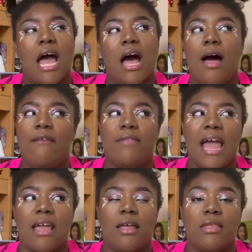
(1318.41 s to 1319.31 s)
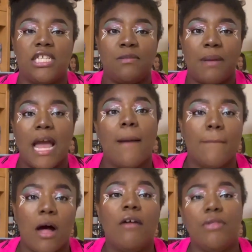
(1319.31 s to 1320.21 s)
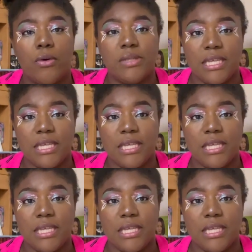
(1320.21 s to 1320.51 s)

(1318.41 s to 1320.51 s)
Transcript: of, like, the span of those